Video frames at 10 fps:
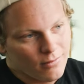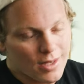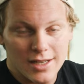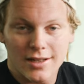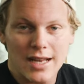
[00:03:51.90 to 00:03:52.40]

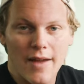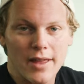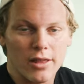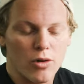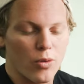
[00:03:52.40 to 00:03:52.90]
It does have
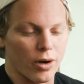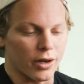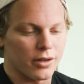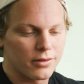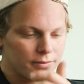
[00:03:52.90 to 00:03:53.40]
that little
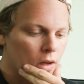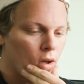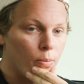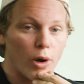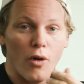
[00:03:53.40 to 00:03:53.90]
quirk.
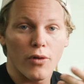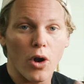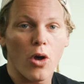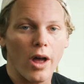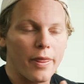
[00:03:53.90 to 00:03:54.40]
But
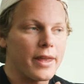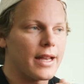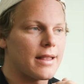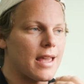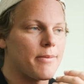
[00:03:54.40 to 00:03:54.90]
overall, I think
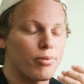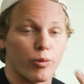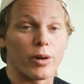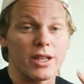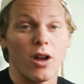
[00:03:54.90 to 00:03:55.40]
it's a
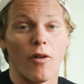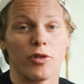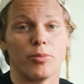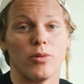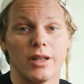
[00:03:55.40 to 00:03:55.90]
pretty
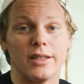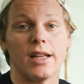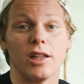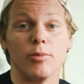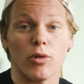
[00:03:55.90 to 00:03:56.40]
comfortable and
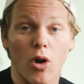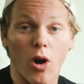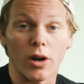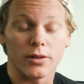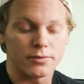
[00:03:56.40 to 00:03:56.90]
dailyable
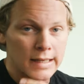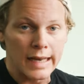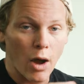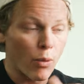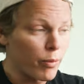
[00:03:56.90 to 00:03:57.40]
car.
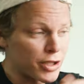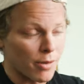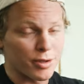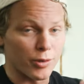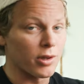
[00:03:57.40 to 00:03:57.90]
Now, when we
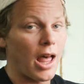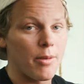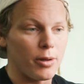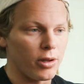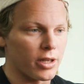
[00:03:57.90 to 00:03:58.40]
jump to
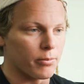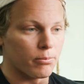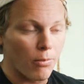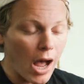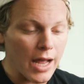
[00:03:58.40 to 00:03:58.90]
reliability,
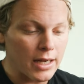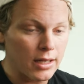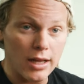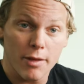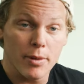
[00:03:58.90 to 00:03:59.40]
mine
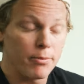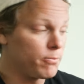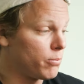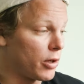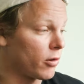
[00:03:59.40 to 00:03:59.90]
has been
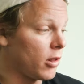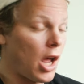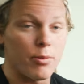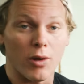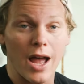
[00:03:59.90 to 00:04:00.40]
pretty reliable.